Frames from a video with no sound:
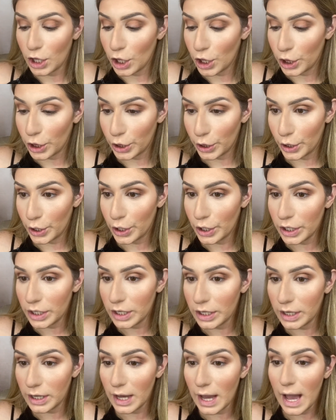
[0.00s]

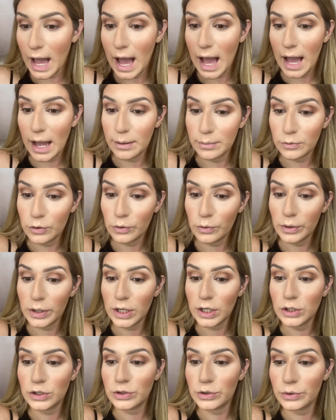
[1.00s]
look. I'm
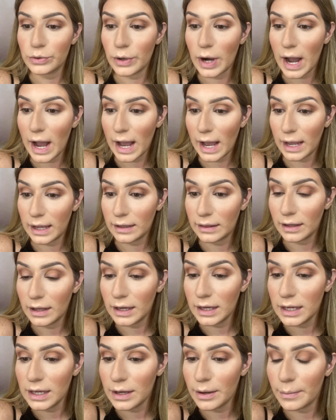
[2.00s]
going to
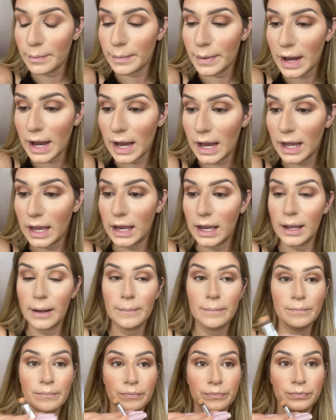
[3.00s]
highlight my
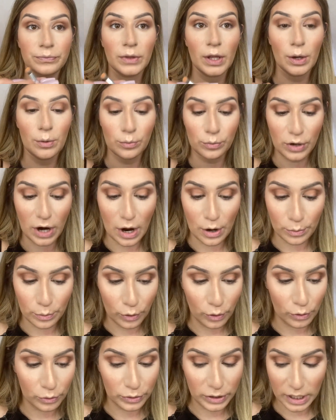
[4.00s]
brow
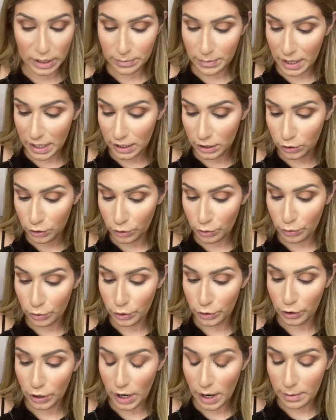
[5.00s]
bone and my inner corner.